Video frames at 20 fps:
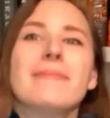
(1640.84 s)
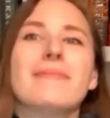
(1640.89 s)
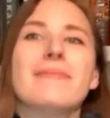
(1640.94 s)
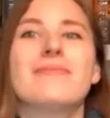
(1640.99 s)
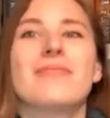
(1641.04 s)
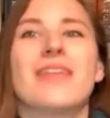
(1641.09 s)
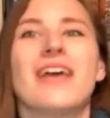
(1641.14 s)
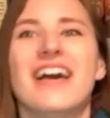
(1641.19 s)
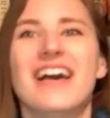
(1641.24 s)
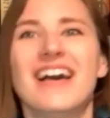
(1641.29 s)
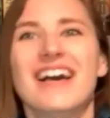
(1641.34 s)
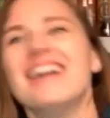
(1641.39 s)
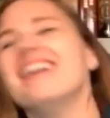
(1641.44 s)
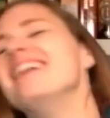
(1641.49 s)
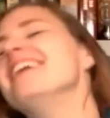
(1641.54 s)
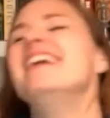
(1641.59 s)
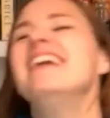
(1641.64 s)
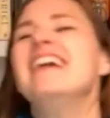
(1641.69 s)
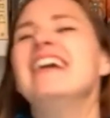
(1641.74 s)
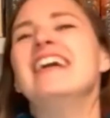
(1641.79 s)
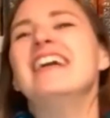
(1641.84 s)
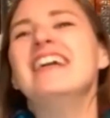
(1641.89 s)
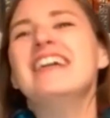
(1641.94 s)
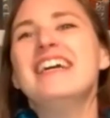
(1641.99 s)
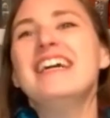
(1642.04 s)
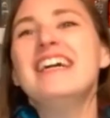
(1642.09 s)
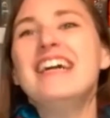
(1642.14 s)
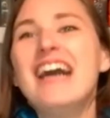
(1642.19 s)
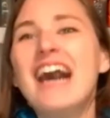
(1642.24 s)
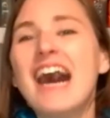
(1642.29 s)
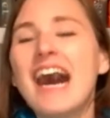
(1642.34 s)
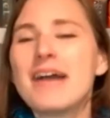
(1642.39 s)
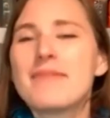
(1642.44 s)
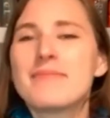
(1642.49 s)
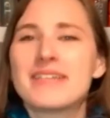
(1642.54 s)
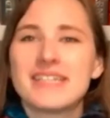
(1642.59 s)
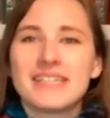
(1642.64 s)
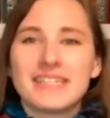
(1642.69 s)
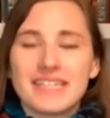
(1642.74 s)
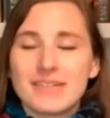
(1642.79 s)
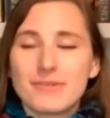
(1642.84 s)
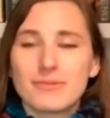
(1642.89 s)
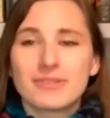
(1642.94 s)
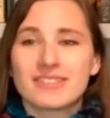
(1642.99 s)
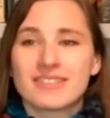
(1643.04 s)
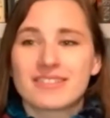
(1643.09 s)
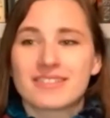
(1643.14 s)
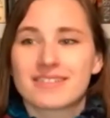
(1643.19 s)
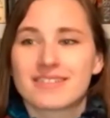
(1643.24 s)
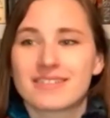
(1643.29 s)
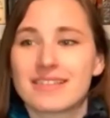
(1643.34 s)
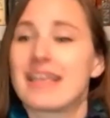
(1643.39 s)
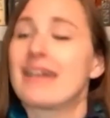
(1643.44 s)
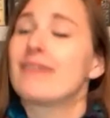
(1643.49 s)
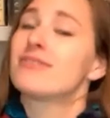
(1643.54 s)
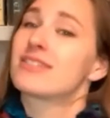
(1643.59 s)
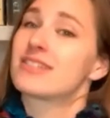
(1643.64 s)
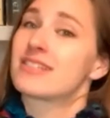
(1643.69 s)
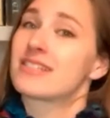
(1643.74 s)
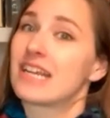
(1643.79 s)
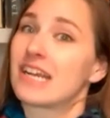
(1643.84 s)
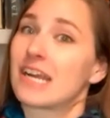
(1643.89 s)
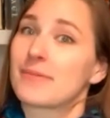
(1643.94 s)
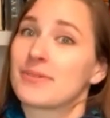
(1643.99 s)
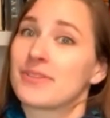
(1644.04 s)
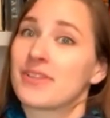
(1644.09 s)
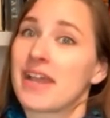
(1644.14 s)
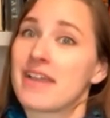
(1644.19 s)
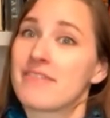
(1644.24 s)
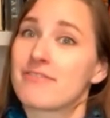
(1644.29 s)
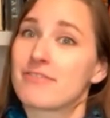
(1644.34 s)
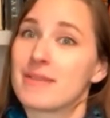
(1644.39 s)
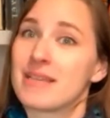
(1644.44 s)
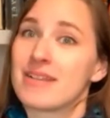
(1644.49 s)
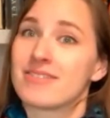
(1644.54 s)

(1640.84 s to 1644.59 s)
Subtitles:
I mean, that was a terrible night for me.